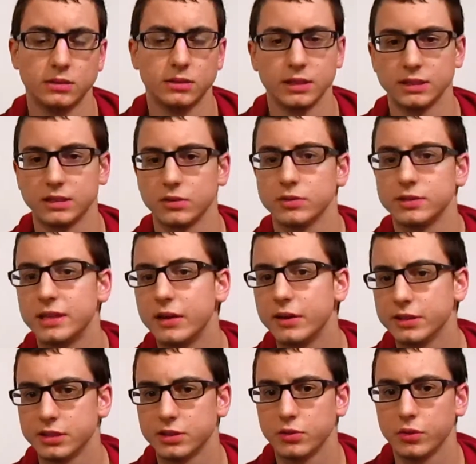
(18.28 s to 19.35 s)
This little
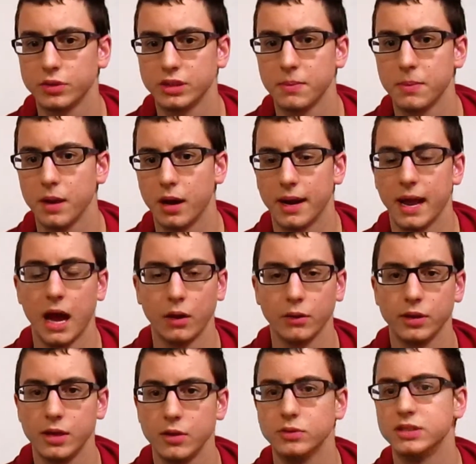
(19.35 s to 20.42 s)
series is going to be on how
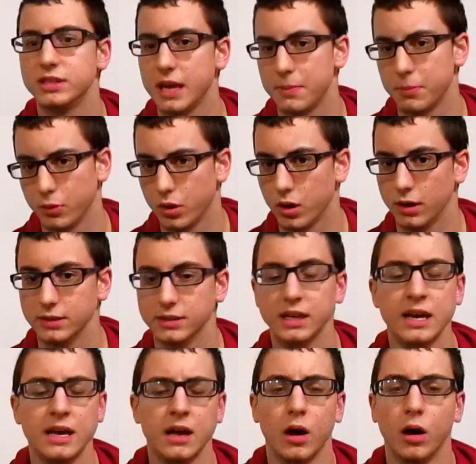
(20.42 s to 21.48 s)
to use staple cards.
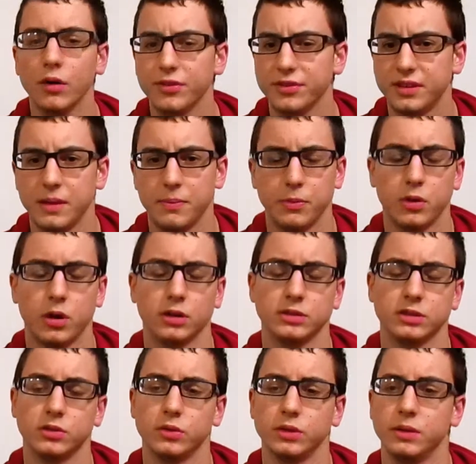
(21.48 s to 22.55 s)
All the staple cards
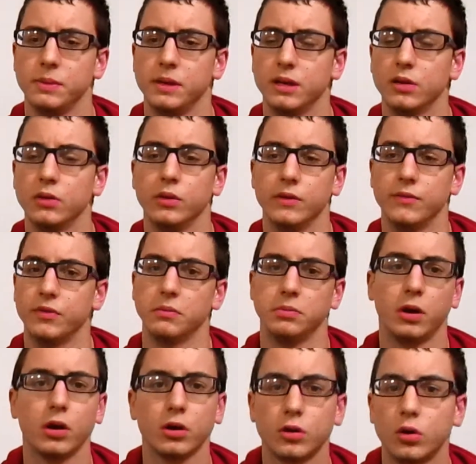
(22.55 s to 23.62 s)
are going to be included, from
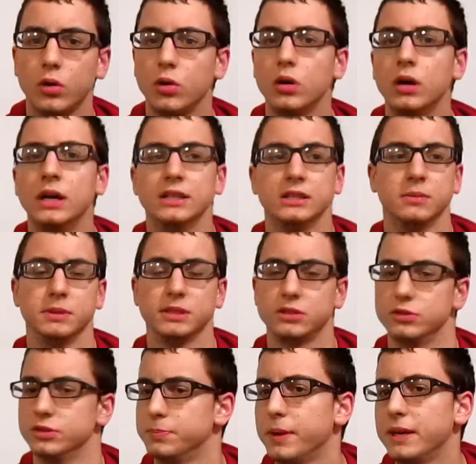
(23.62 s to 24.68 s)
Dark Hole to
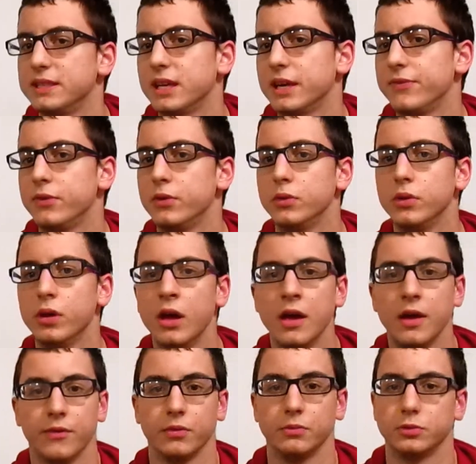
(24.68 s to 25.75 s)
Mystical Space Typhoon,
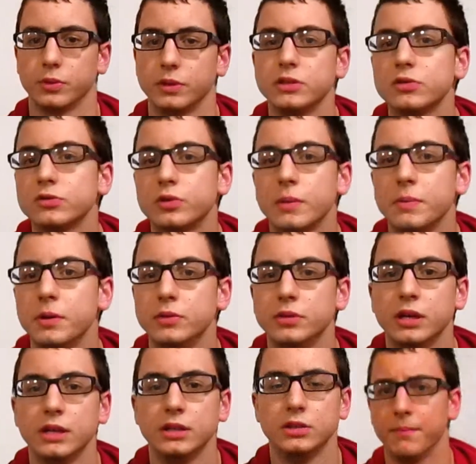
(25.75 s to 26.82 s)
from Torrential Tribute
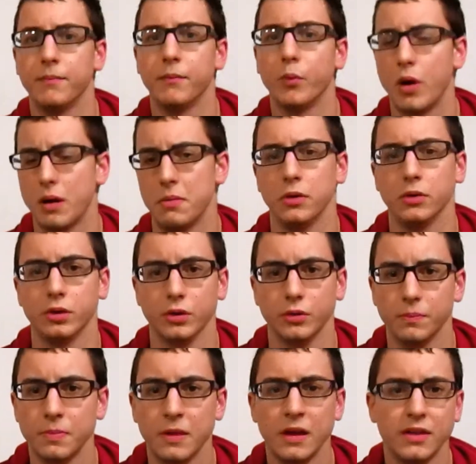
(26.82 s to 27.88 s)
to Waboku.
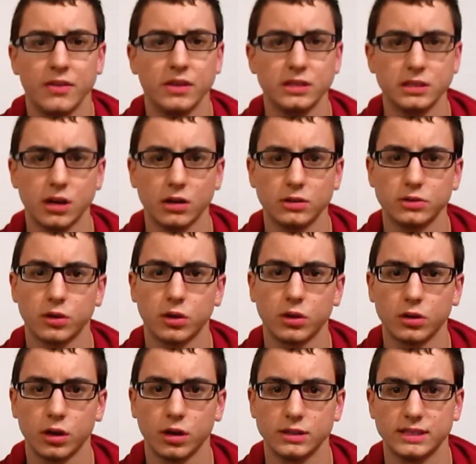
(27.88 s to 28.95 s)
These cards are all
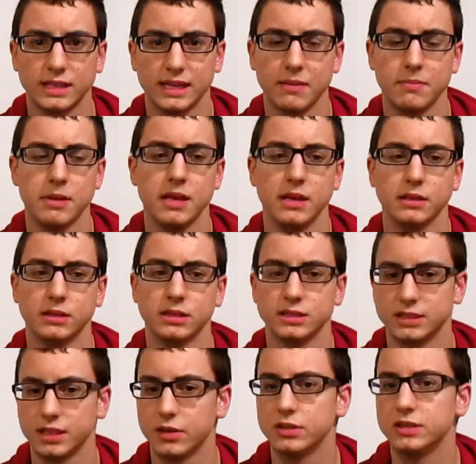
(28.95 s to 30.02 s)
cards that can be
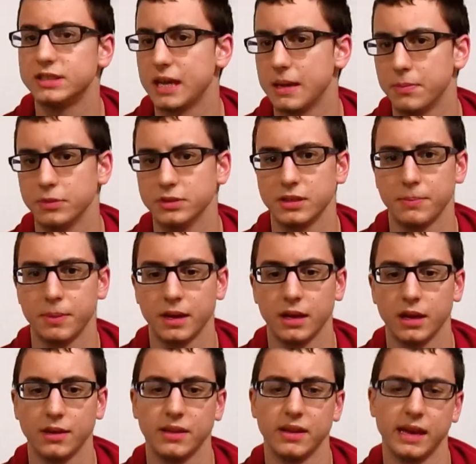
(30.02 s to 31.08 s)
considered staples
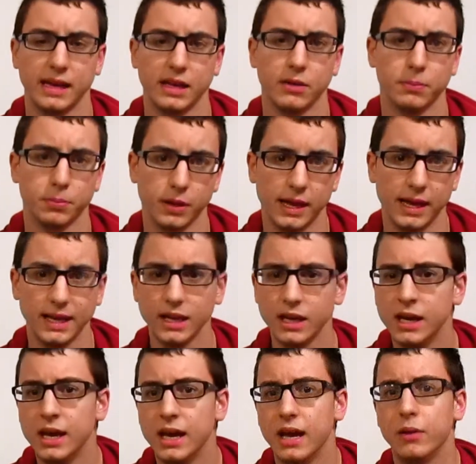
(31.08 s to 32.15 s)
depending on the deck you're playing,
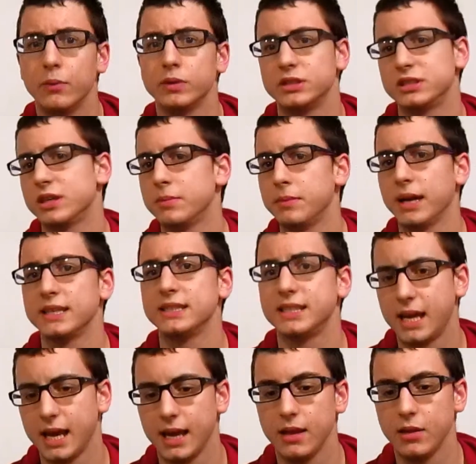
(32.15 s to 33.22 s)
in which some decks
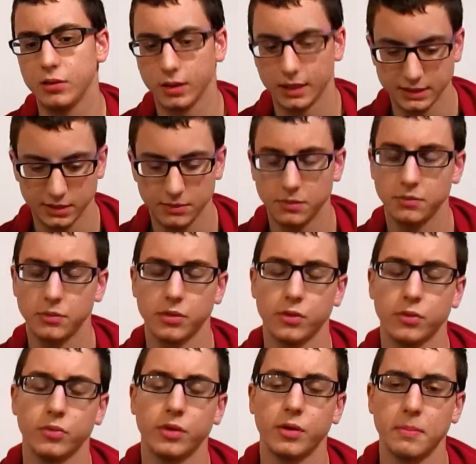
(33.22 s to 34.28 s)
can't utilize them
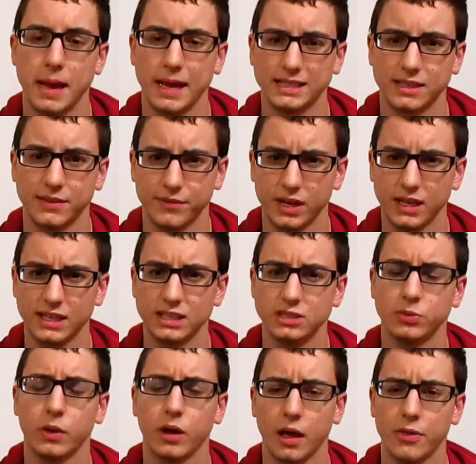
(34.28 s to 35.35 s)
to their max
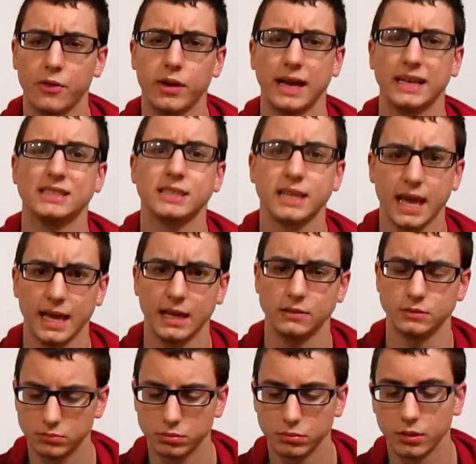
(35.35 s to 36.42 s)
advantage while other decks can.
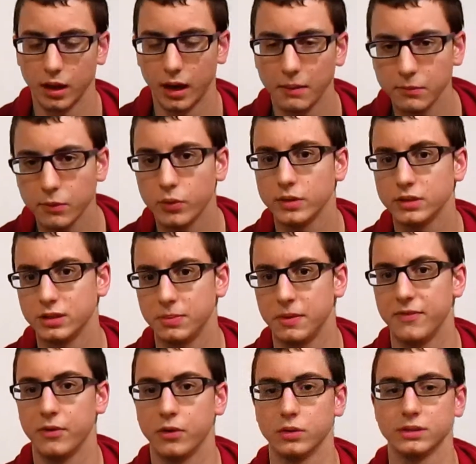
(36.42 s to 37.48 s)
I'm going to
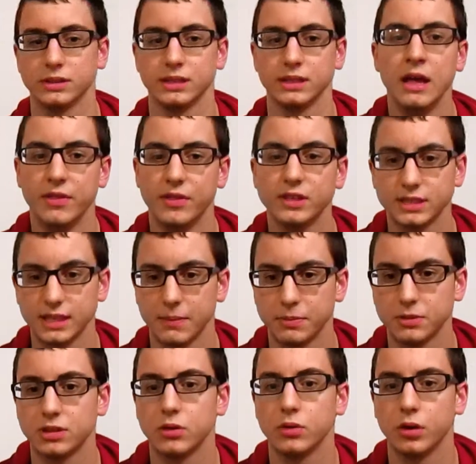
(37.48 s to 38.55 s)
be focusing this
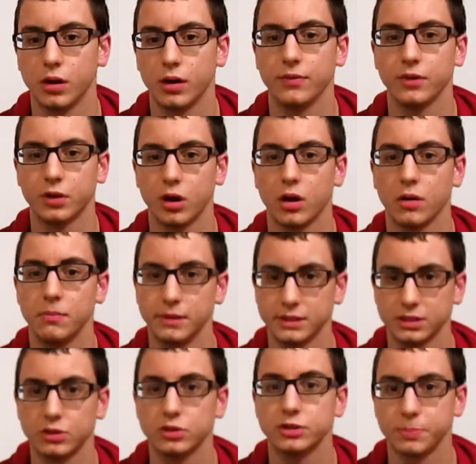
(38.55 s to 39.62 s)
episode on the card
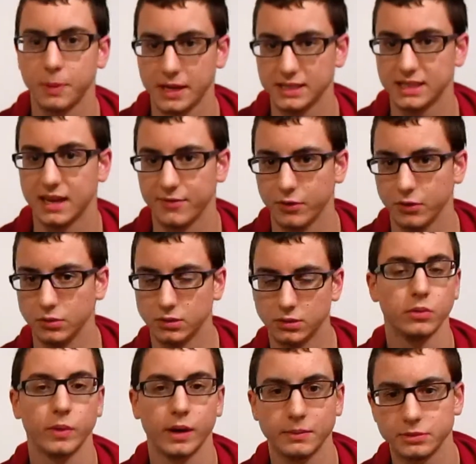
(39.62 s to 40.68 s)
Mystical Space Typhoon.
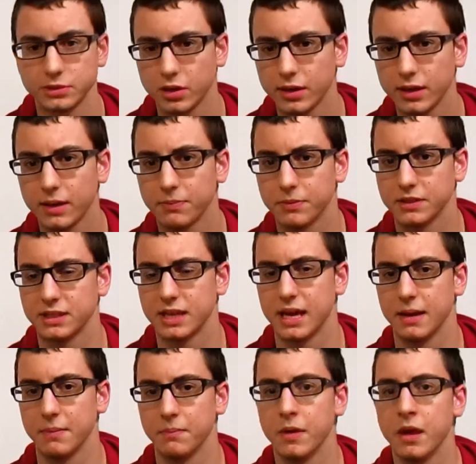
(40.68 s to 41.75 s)
When I'm starting up this
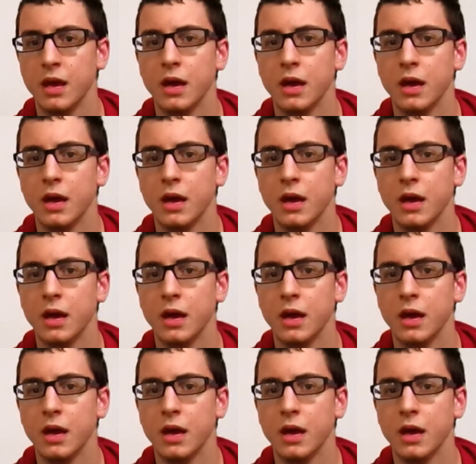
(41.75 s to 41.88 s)
game,